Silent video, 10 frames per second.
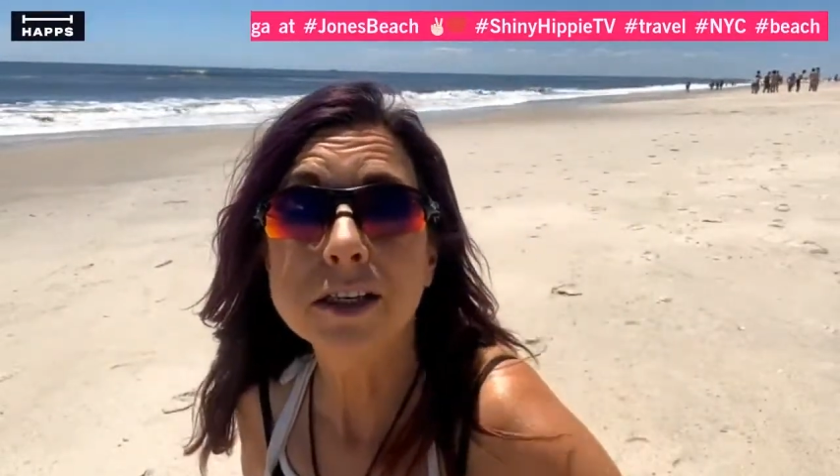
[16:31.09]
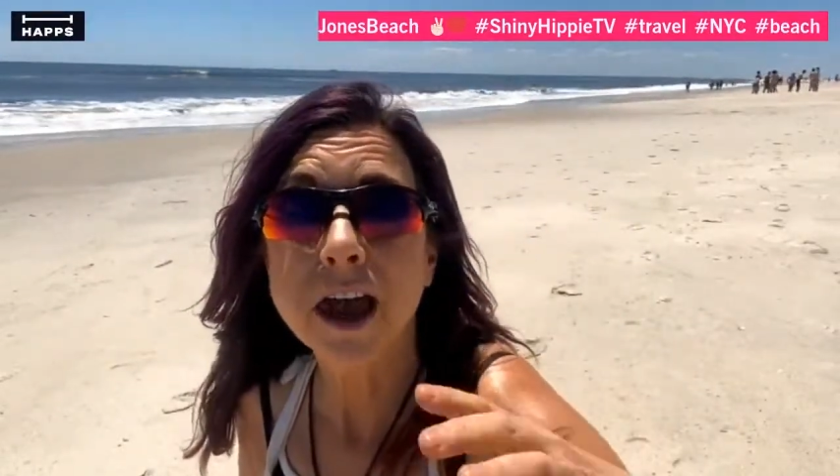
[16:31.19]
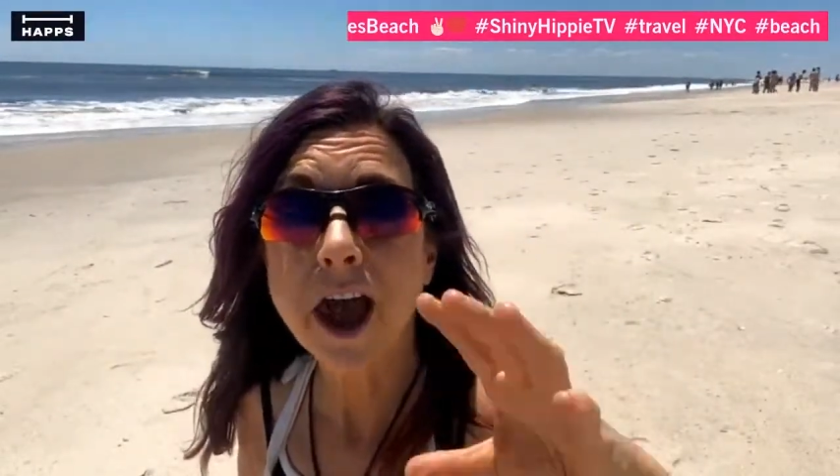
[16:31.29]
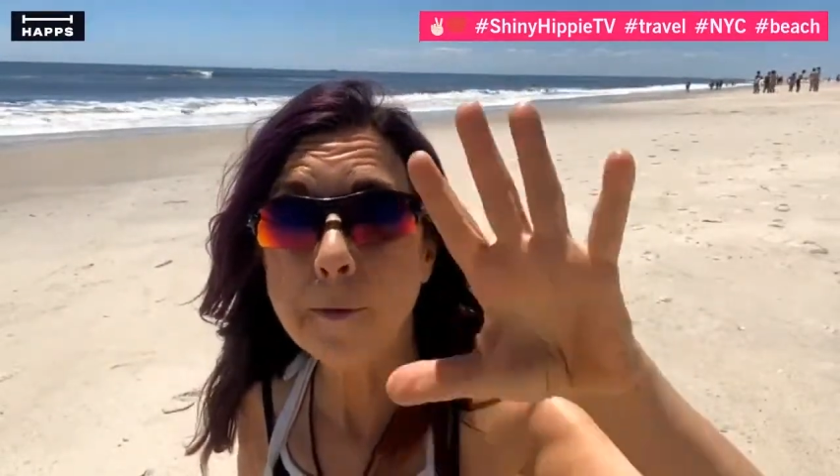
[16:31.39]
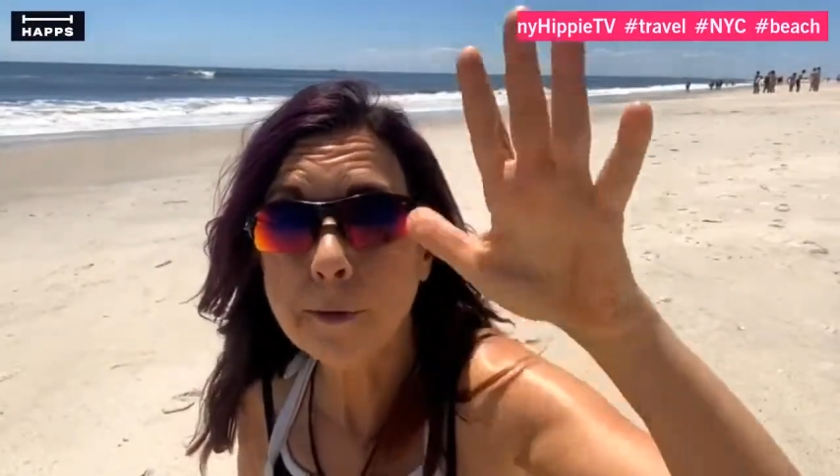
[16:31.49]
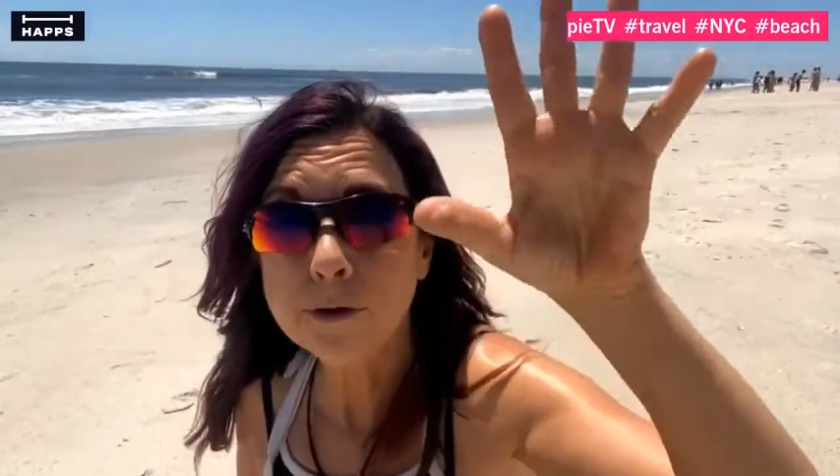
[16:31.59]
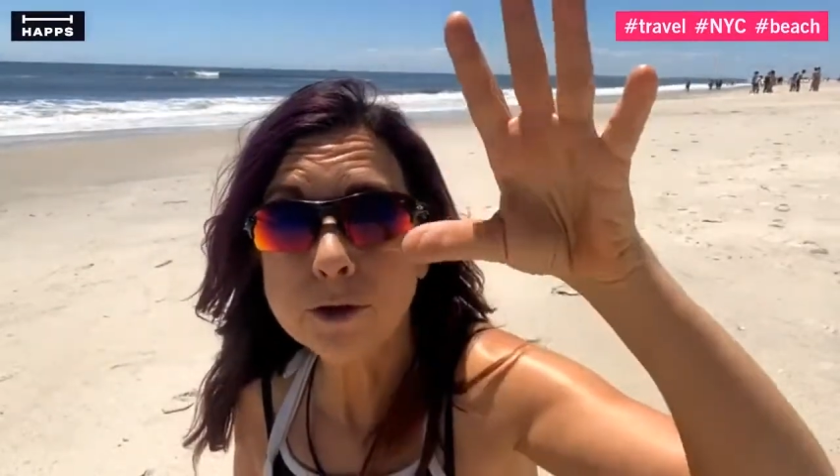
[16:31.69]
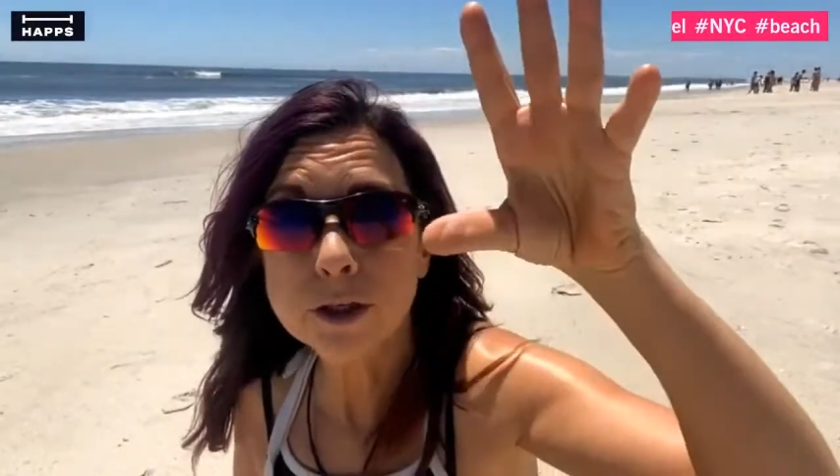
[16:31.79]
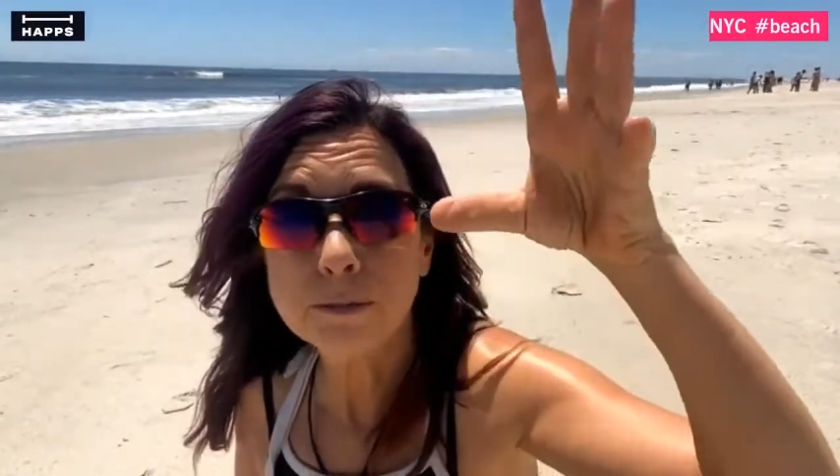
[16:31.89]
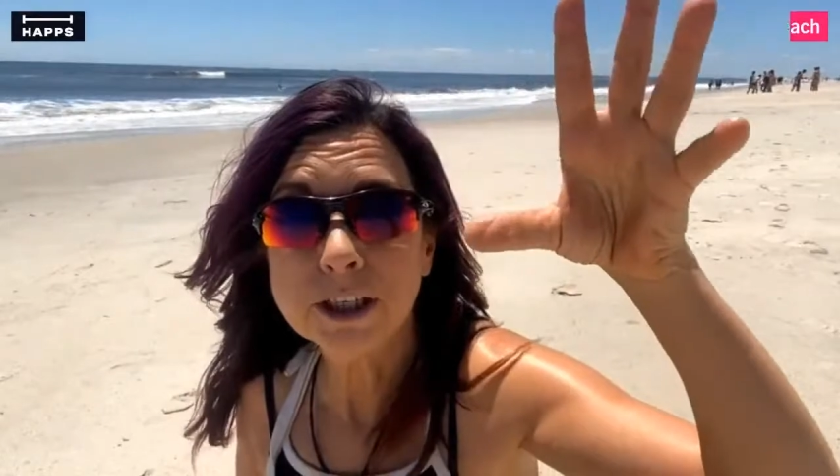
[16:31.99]
Dad
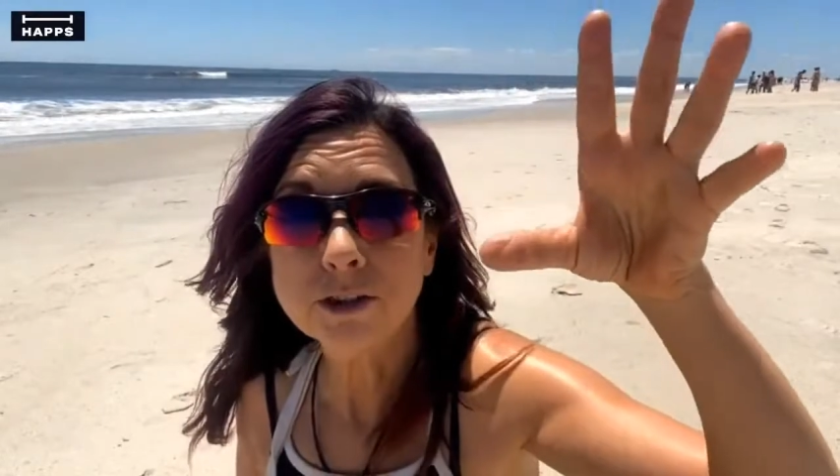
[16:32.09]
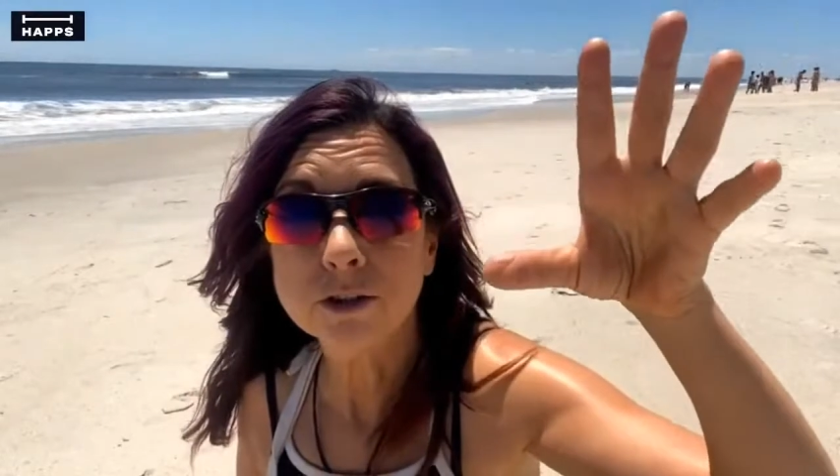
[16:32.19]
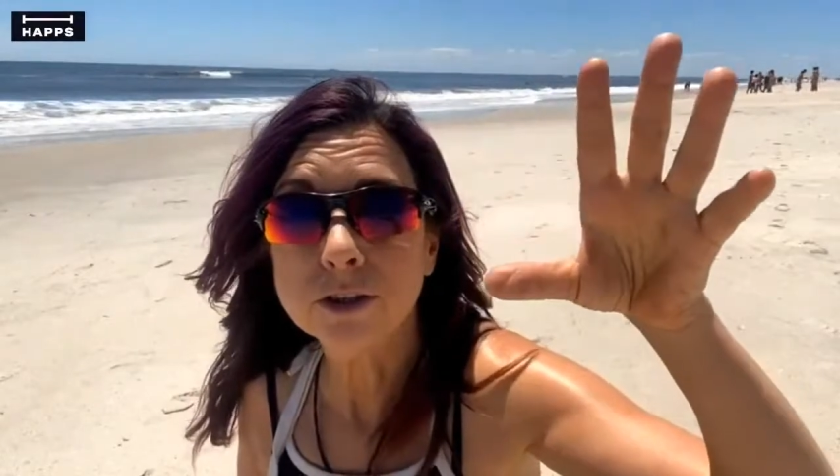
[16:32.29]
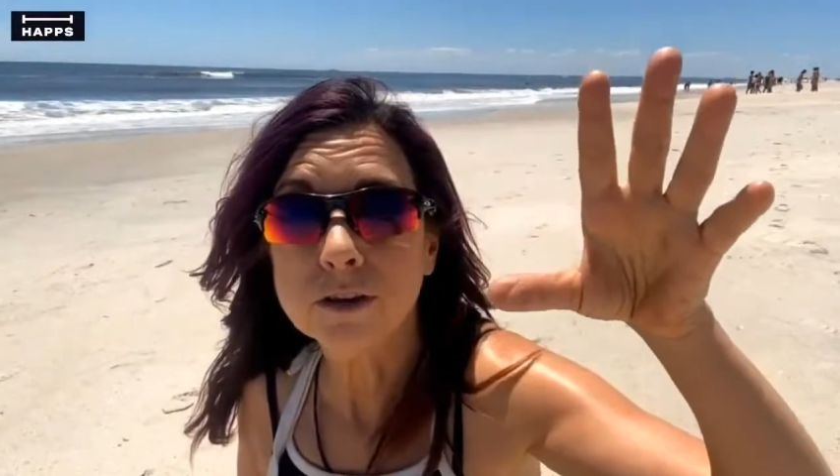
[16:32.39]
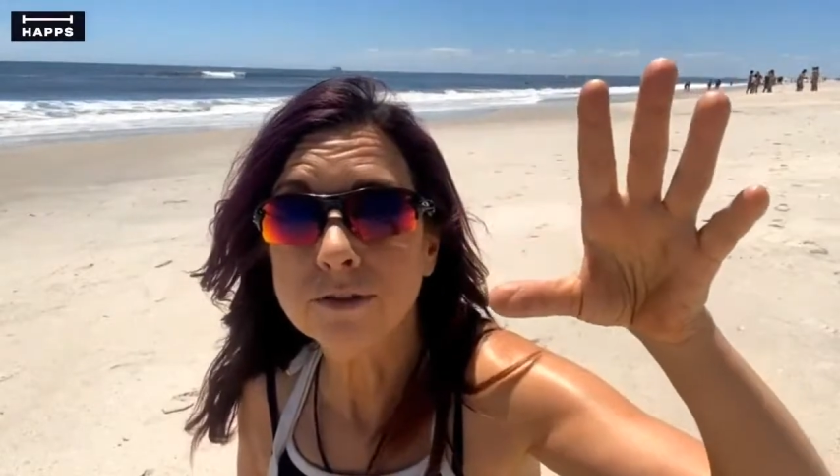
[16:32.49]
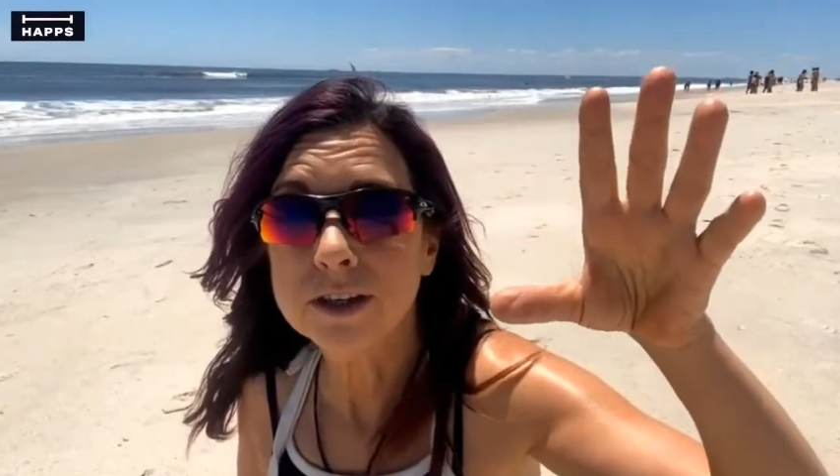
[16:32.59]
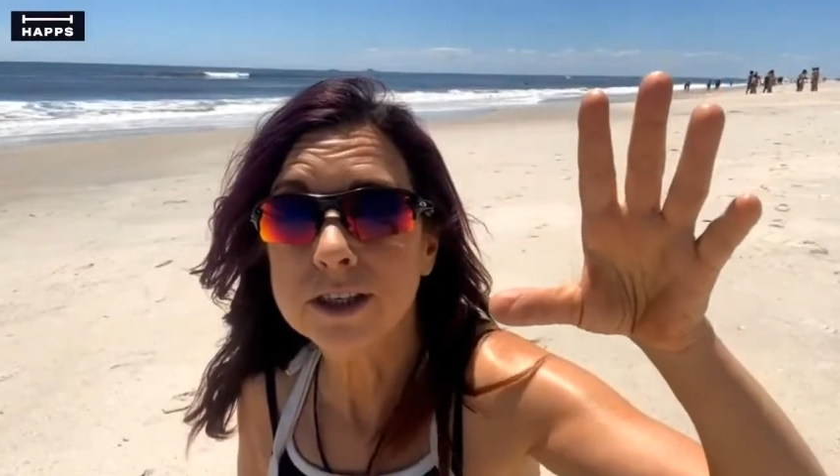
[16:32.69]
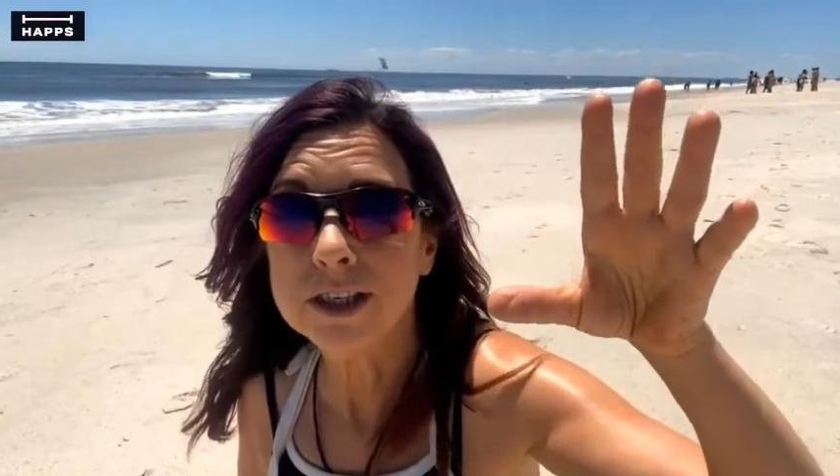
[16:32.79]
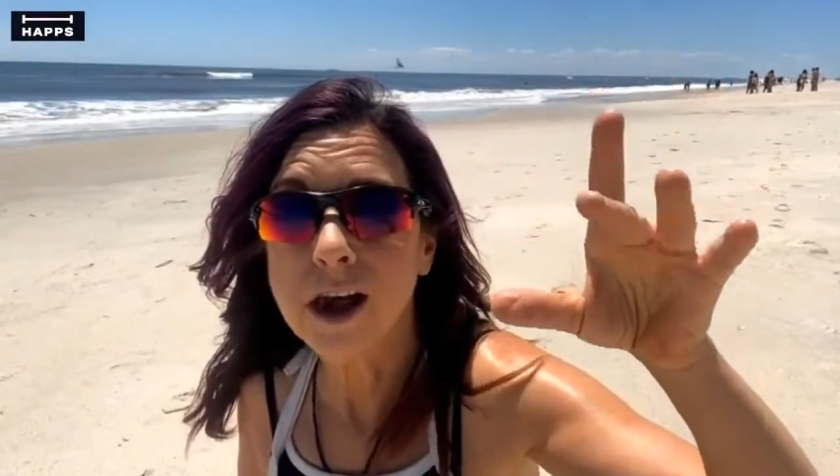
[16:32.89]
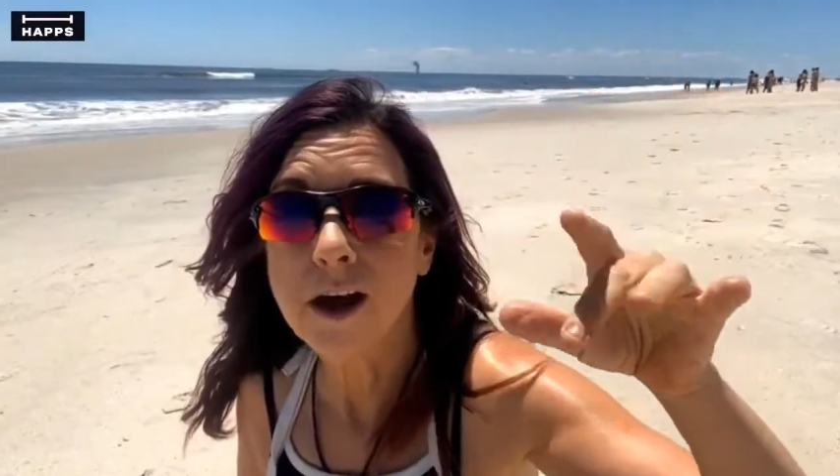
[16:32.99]
posted pictures of
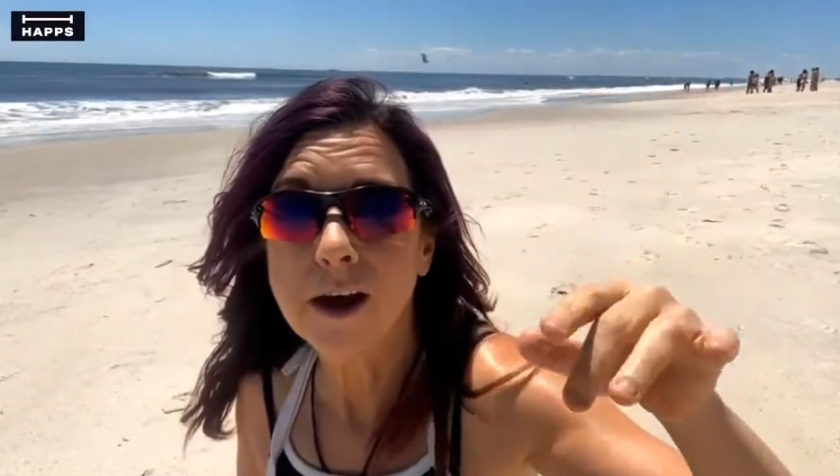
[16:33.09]
his